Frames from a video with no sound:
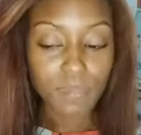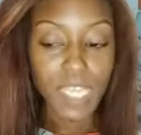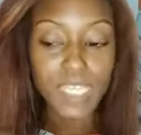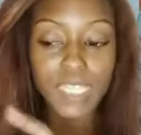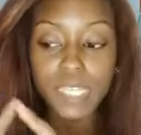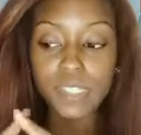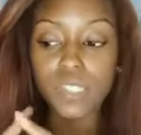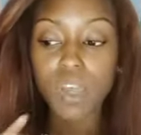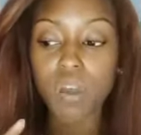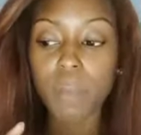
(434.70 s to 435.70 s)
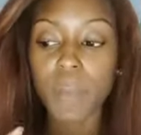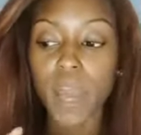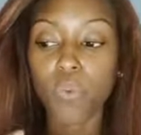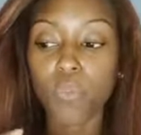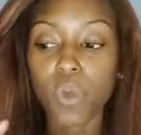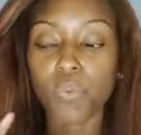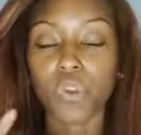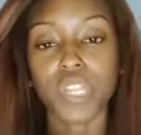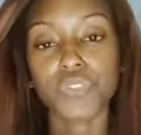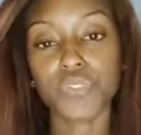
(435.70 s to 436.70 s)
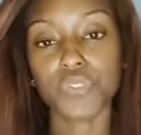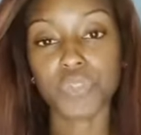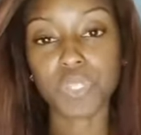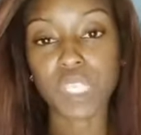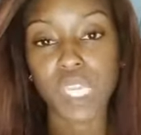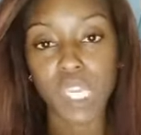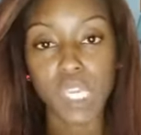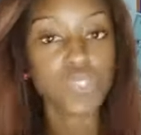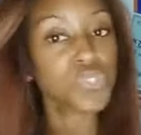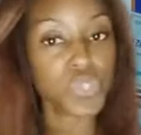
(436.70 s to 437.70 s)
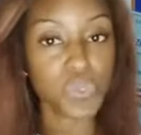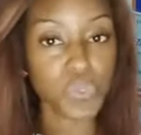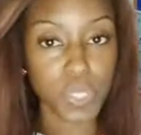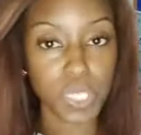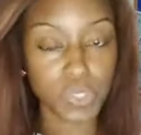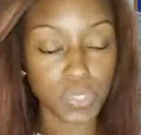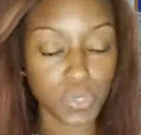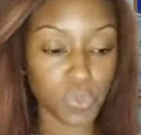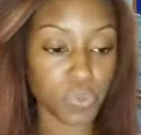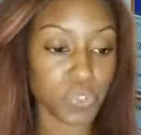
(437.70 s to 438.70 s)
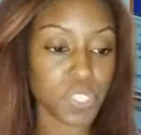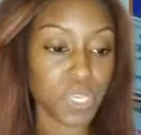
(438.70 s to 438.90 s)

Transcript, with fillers: and let's talk about what we're introducing into these circles.